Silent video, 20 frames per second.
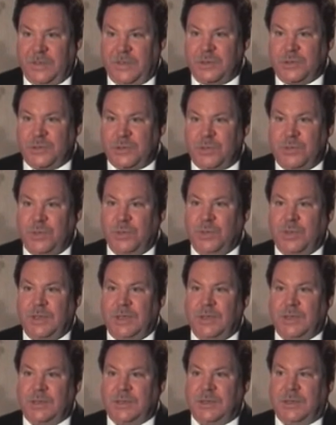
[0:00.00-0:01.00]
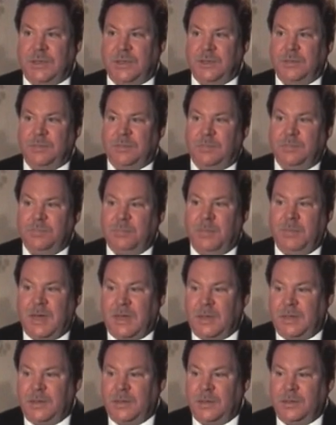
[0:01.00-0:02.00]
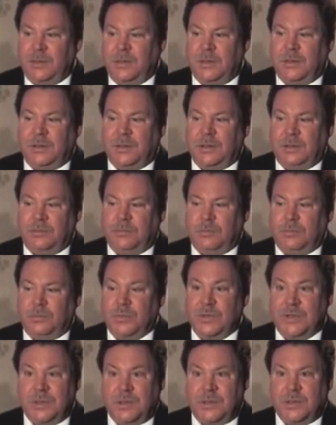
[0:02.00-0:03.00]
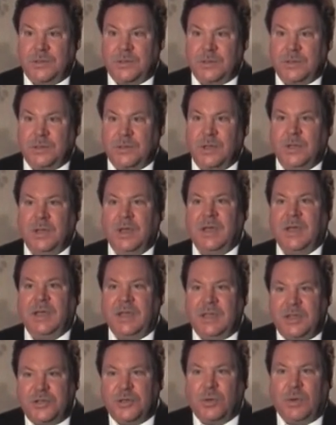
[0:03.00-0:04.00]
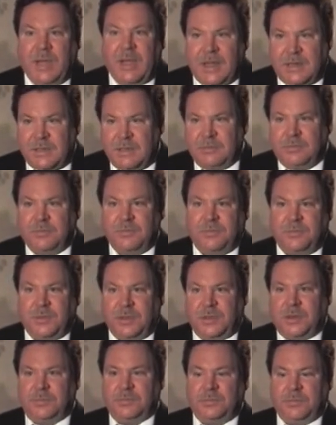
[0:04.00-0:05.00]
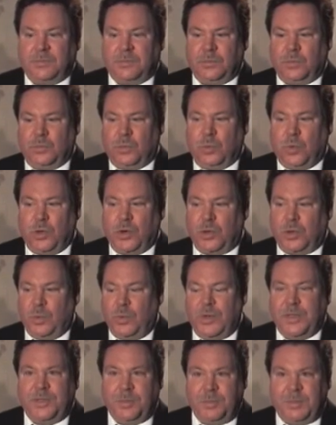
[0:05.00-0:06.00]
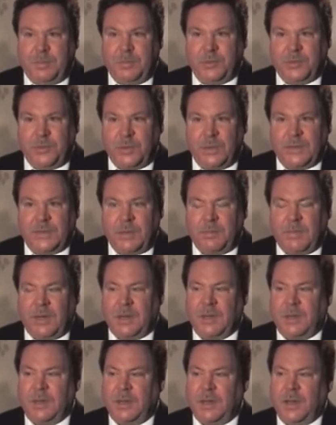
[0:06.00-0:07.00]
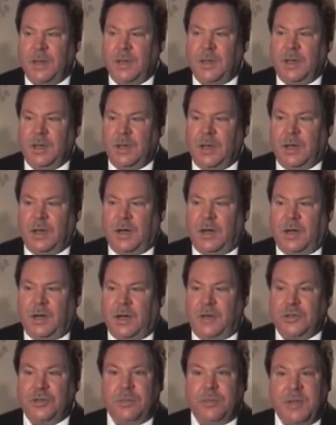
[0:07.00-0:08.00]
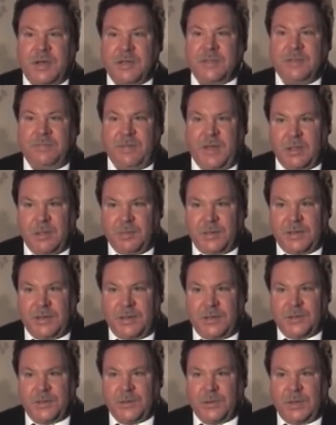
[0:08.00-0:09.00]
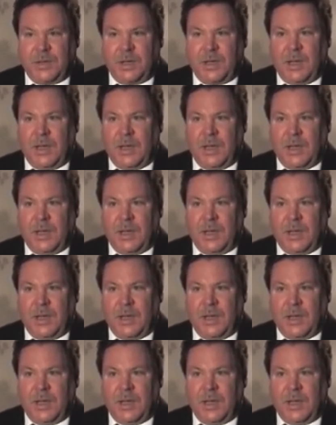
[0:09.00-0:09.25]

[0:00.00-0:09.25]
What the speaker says: industry who can get modeling results, interactive work with the people doing that modeling are tremendously valuable to industry.